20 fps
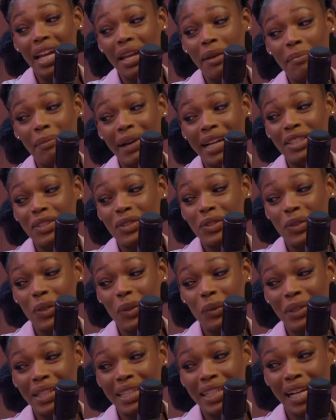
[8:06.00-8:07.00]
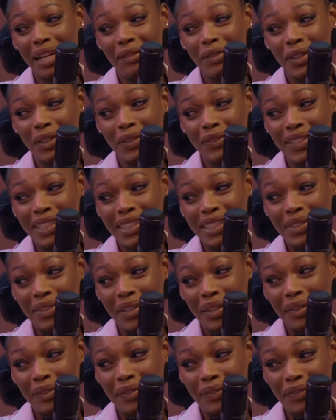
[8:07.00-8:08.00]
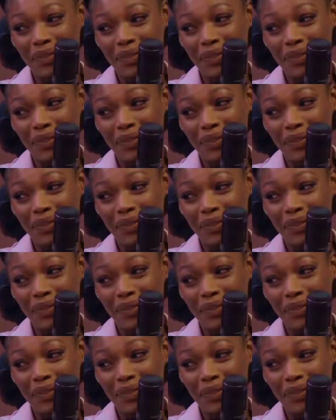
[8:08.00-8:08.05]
In my school, we didn't have all of this stuff.